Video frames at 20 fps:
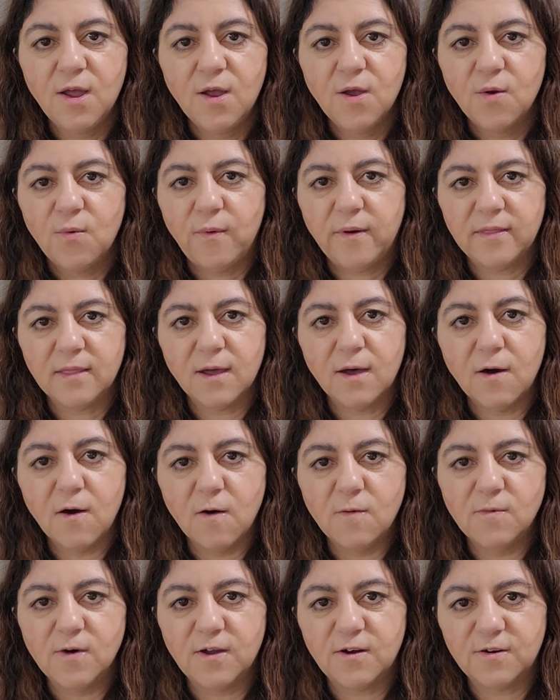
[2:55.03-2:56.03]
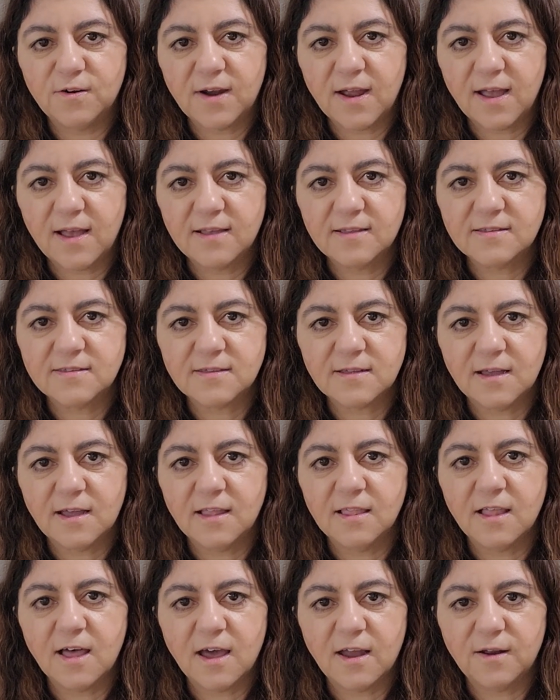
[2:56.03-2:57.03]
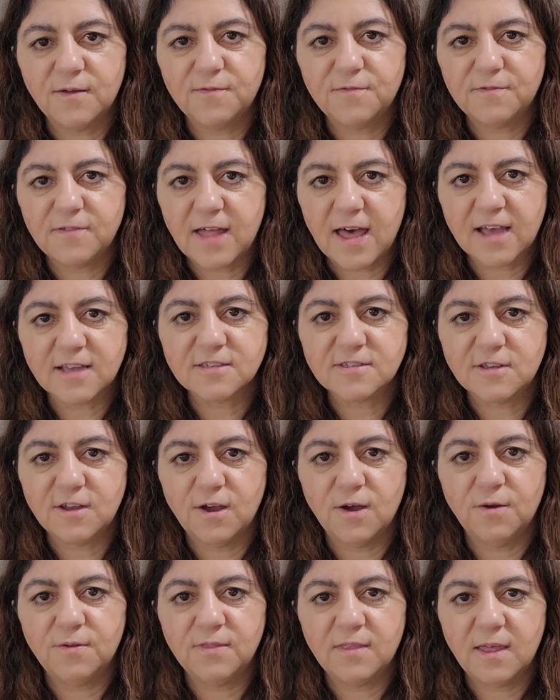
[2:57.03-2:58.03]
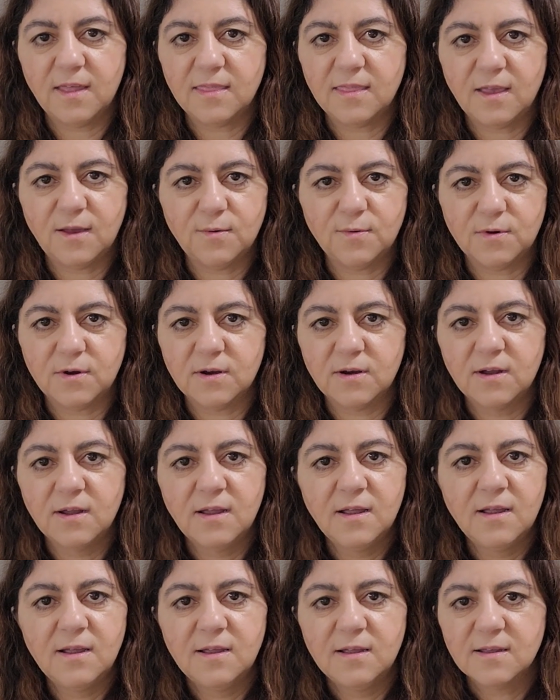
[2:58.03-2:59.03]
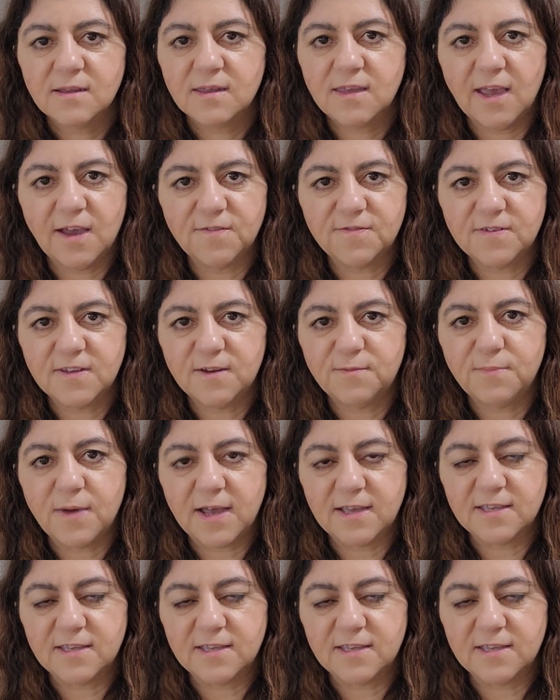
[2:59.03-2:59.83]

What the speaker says: where the homeowner has a lot of flagstone that they were gifted by